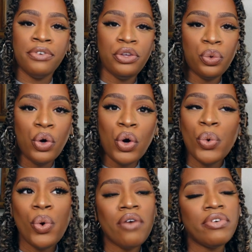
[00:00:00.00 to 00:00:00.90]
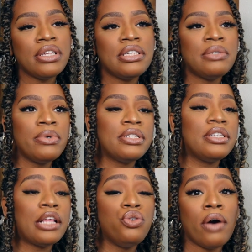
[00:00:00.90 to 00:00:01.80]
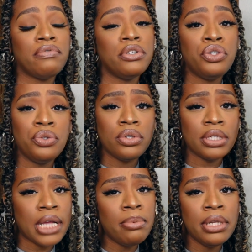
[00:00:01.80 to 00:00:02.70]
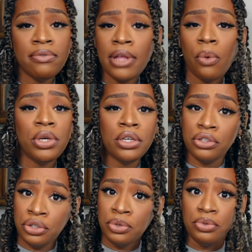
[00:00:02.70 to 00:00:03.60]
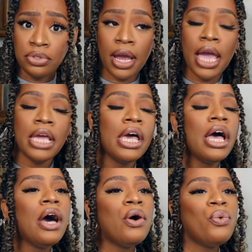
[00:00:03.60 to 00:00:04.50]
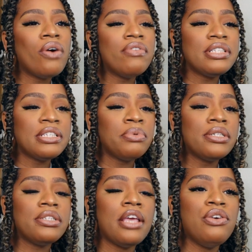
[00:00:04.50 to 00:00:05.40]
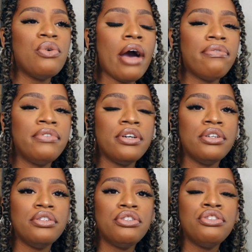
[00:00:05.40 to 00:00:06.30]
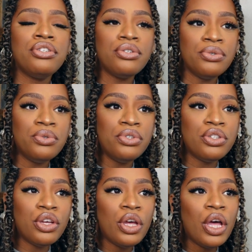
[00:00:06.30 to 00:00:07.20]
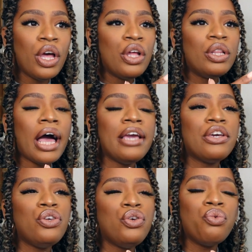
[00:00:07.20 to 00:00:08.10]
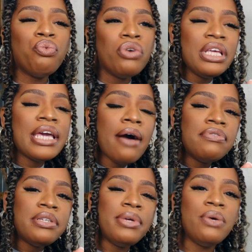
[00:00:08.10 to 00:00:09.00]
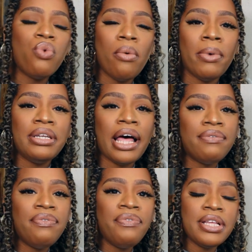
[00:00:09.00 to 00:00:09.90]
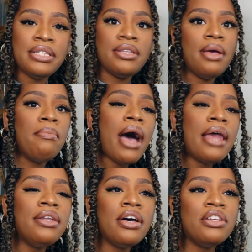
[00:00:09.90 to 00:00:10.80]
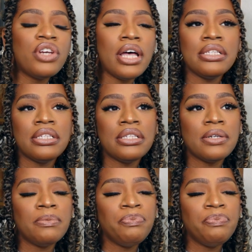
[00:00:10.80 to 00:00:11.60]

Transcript: for you, whoever is this person that you have to choose, because I believe that we could choose, right? Whoever is this person that you have to choose, like, you really have to be the woman that fits him. And not just,